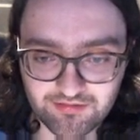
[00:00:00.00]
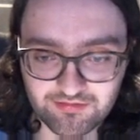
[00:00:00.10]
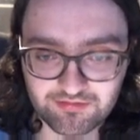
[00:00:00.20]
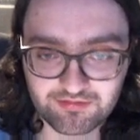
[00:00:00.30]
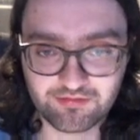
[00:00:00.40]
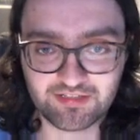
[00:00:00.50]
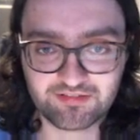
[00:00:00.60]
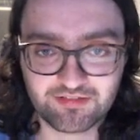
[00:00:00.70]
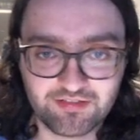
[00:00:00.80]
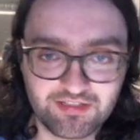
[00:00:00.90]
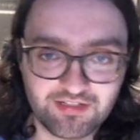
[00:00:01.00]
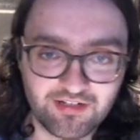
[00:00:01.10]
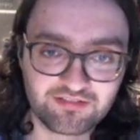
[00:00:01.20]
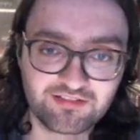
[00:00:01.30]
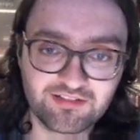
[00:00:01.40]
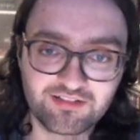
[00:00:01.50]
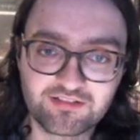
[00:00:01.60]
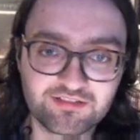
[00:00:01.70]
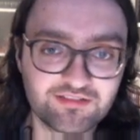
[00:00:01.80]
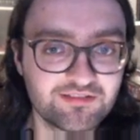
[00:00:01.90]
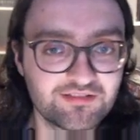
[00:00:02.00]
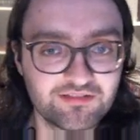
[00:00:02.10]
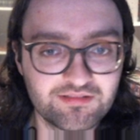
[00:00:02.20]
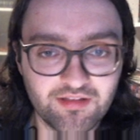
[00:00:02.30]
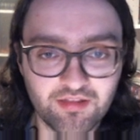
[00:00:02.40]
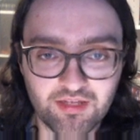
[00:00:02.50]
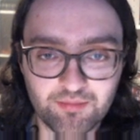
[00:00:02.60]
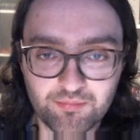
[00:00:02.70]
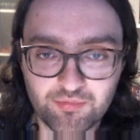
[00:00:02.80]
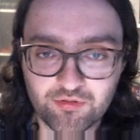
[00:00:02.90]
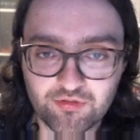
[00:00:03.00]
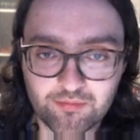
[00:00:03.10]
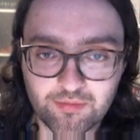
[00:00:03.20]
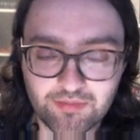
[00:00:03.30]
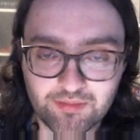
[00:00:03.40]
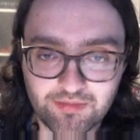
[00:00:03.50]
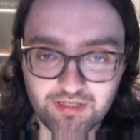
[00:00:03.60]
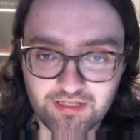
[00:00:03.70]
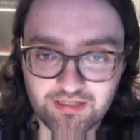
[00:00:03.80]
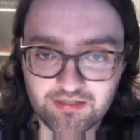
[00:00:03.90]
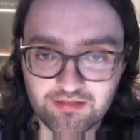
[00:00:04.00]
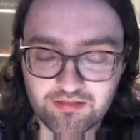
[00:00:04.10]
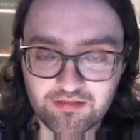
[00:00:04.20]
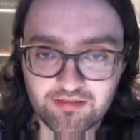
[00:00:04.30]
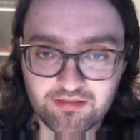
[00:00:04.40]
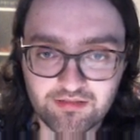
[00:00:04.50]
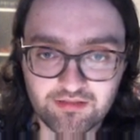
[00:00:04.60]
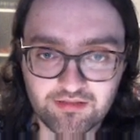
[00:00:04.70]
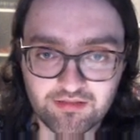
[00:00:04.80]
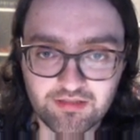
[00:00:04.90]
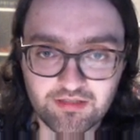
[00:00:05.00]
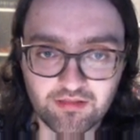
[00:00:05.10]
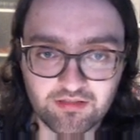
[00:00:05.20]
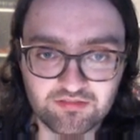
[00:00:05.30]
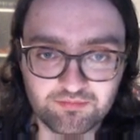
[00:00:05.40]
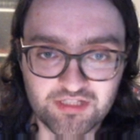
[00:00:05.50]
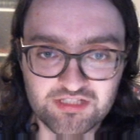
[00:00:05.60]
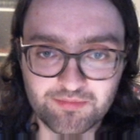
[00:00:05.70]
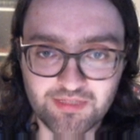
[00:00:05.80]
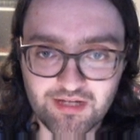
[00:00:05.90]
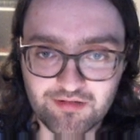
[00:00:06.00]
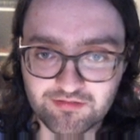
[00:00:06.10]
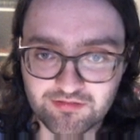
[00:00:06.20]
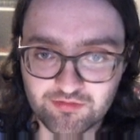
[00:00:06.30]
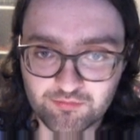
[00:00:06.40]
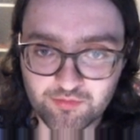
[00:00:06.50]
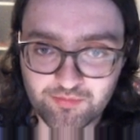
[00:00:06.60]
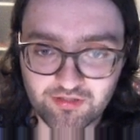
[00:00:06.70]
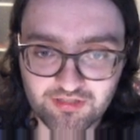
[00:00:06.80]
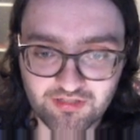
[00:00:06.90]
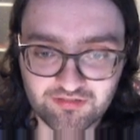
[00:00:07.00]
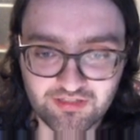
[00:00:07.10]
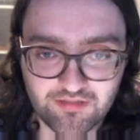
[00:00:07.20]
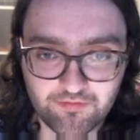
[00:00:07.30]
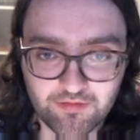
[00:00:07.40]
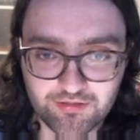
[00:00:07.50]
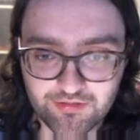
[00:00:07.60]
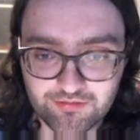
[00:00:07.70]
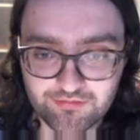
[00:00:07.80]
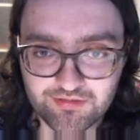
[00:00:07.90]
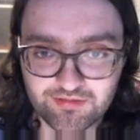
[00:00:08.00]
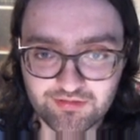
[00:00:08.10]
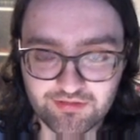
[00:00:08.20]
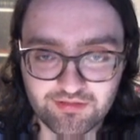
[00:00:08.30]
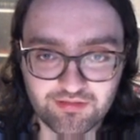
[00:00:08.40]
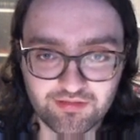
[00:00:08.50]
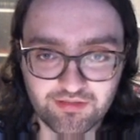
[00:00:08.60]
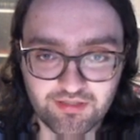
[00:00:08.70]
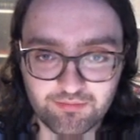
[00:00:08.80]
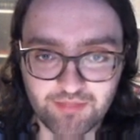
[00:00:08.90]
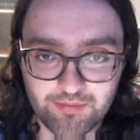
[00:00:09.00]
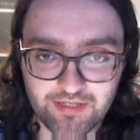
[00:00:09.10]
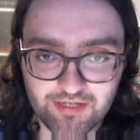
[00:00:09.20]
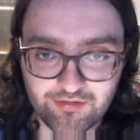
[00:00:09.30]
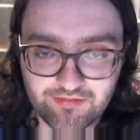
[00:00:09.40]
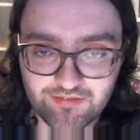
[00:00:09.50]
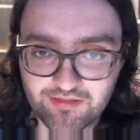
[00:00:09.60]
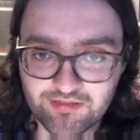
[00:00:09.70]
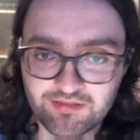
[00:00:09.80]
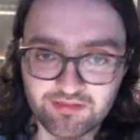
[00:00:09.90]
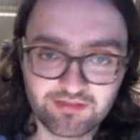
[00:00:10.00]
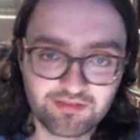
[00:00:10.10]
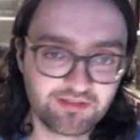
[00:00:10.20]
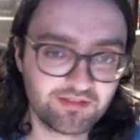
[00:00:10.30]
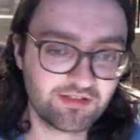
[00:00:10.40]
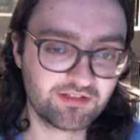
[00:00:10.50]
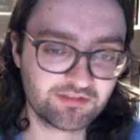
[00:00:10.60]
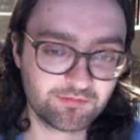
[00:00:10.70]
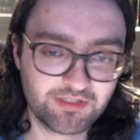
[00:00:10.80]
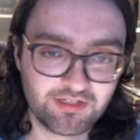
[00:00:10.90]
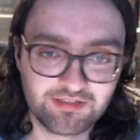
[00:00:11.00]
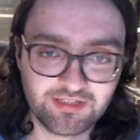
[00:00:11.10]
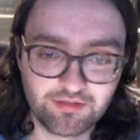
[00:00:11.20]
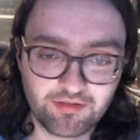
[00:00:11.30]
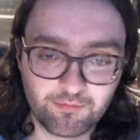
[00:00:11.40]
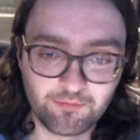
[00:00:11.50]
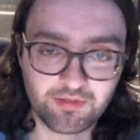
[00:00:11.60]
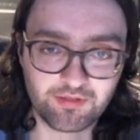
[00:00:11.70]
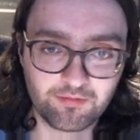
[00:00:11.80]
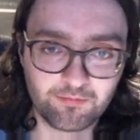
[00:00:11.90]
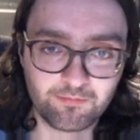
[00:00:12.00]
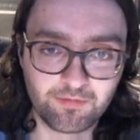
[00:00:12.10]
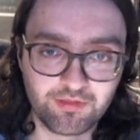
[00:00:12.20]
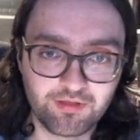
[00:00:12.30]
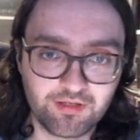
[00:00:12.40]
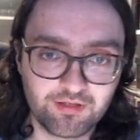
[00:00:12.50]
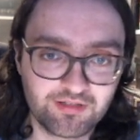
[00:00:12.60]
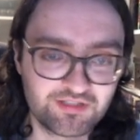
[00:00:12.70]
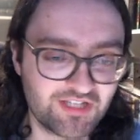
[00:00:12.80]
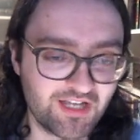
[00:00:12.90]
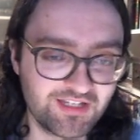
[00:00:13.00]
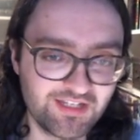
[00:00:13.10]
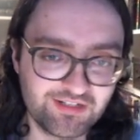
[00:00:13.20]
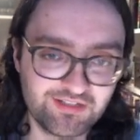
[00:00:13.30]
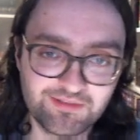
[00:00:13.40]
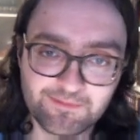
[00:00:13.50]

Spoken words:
So let's say castles, they probably play this bishop out to prepare castling of their own, maybe here even, so we can't hit them with the check here.